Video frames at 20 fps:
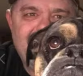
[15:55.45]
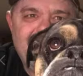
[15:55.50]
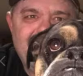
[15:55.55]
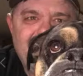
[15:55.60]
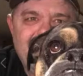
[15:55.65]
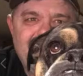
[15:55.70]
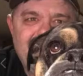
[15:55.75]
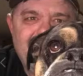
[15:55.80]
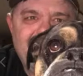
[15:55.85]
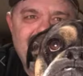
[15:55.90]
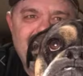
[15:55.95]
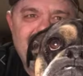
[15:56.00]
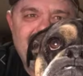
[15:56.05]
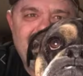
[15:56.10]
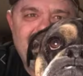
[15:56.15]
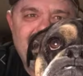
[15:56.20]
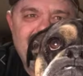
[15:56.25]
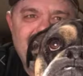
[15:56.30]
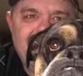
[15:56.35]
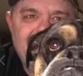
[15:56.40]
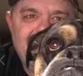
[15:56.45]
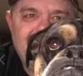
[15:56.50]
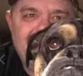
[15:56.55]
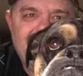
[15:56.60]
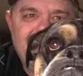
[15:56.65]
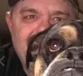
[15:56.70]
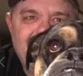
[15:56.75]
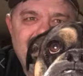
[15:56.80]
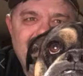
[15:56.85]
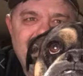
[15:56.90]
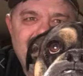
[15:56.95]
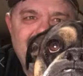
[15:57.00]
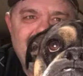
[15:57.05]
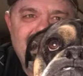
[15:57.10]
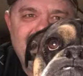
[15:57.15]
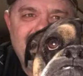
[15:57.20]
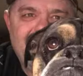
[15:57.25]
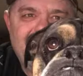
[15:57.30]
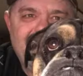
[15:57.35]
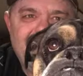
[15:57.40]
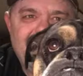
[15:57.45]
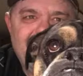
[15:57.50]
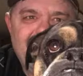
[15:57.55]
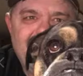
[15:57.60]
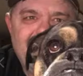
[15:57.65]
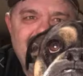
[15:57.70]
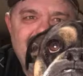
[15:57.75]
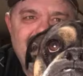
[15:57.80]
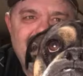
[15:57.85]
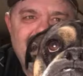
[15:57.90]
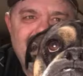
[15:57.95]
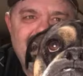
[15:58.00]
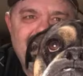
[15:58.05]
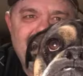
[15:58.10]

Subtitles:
And when I start doing these interviews